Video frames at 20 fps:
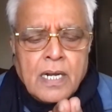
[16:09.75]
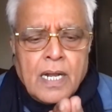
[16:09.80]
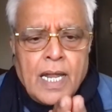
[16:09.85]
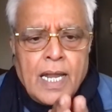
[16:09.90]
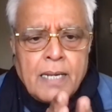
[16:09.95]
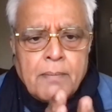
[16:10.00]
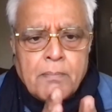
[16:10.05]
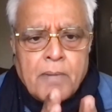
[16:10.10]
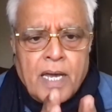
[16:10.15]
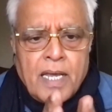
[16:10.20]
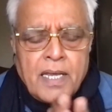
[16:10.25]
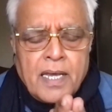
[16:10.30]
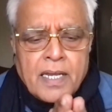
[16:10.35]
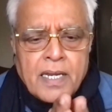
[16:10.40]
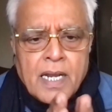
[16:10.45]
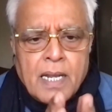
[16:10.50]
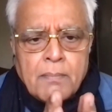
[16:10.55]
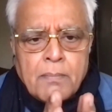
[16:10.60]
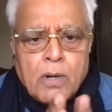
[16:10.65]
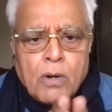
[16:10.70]
and Maya
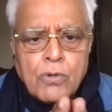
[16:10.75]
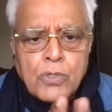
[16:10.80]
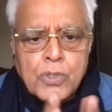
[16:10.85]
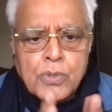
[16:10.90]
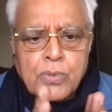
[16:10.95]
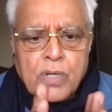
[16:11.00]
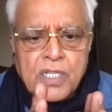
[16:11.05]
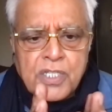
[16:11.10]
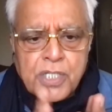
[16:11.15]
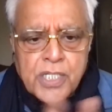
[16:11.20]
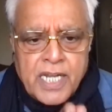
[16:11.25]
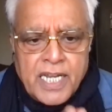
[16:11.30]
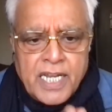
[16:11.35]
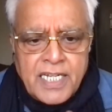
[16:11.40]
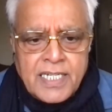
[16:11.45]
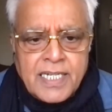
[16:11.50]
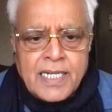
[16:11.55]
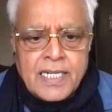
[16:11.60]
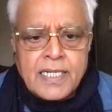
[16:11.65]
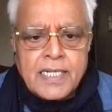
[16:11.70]
Ram house was
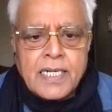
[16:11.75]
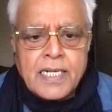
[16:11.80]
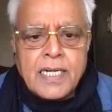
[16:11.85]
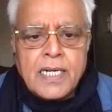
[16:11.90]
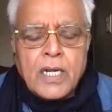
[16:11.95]
raided.